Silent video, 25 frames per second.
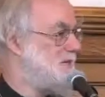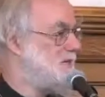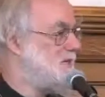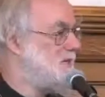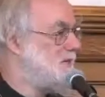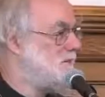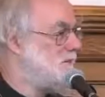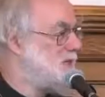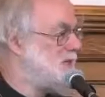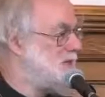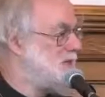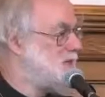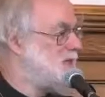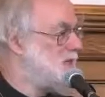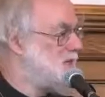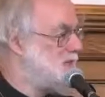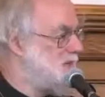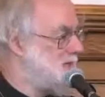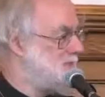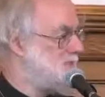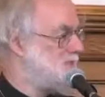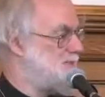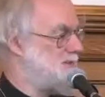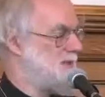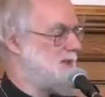Part
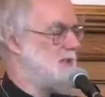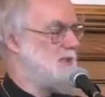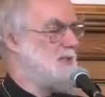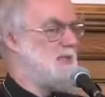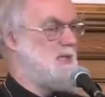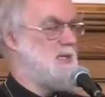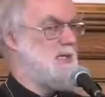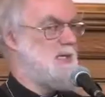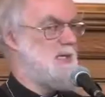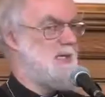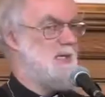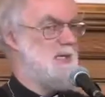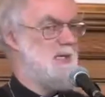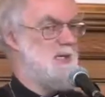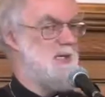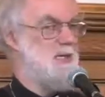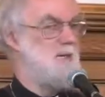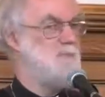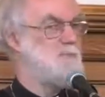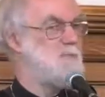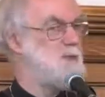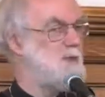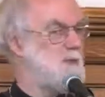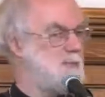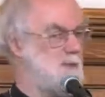of a
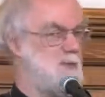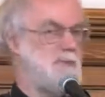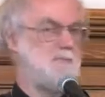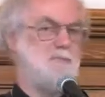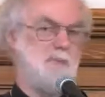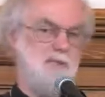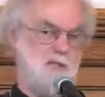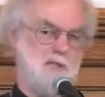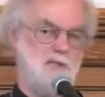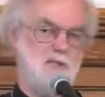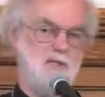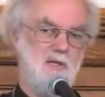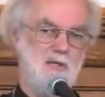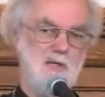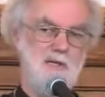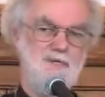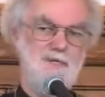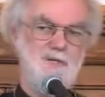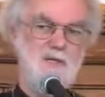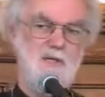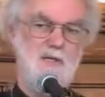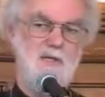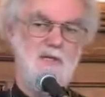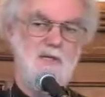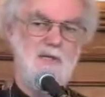proper bit
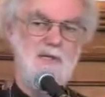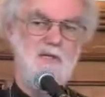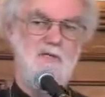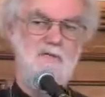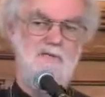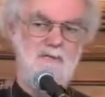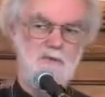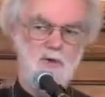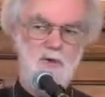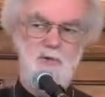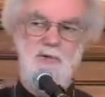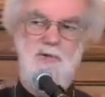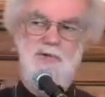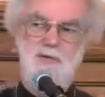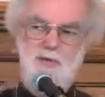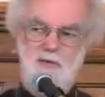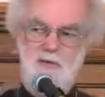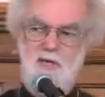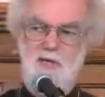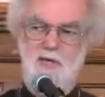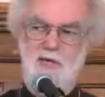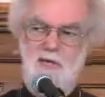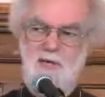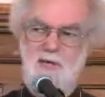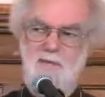of forward
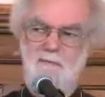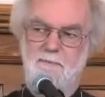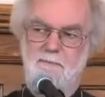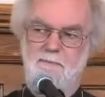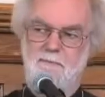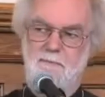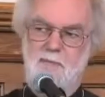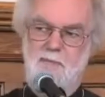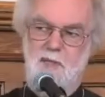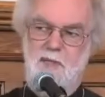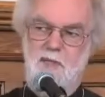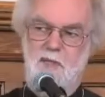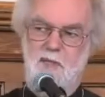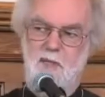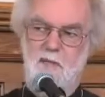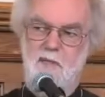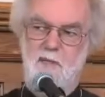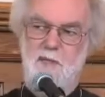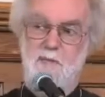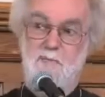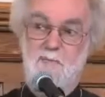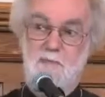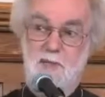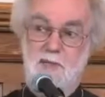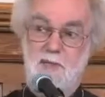thinking
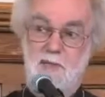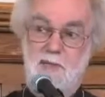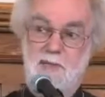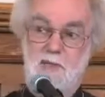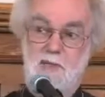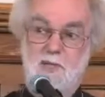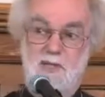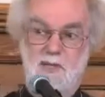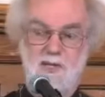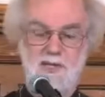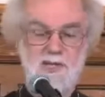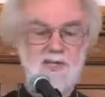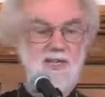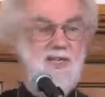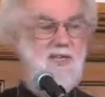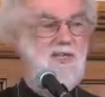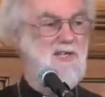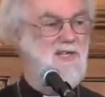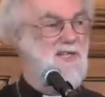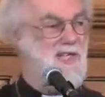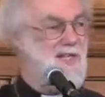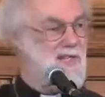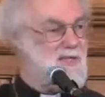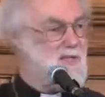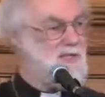which builds on an
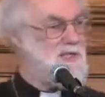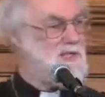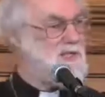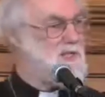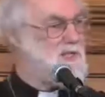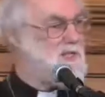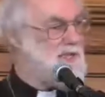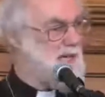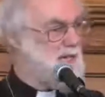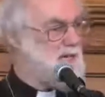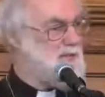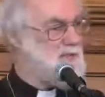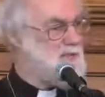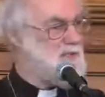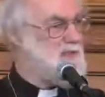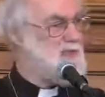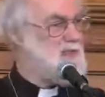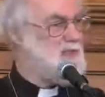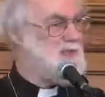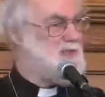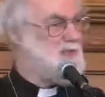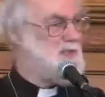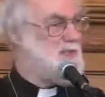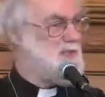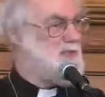intelligent
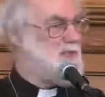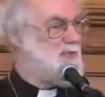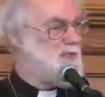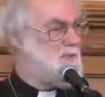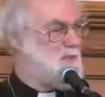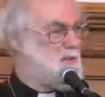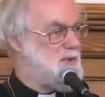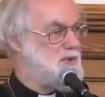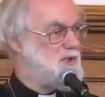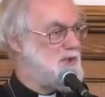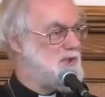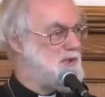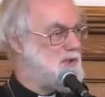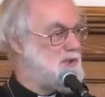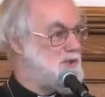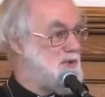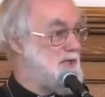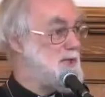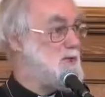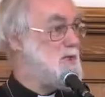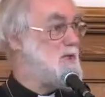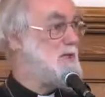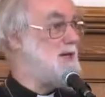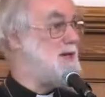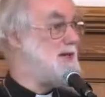analysis of what is
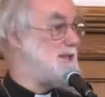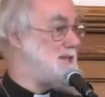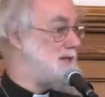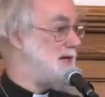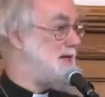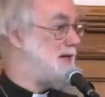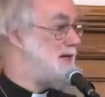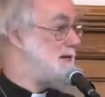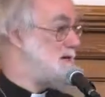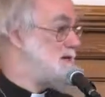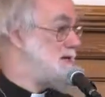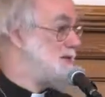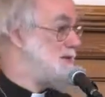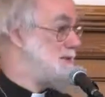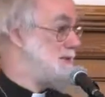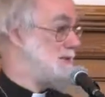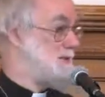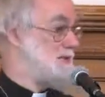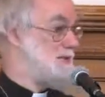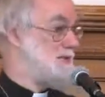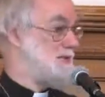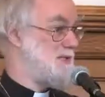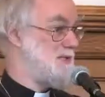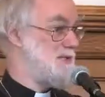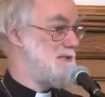genuinely there in
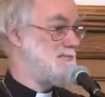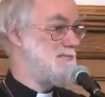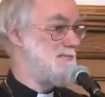communities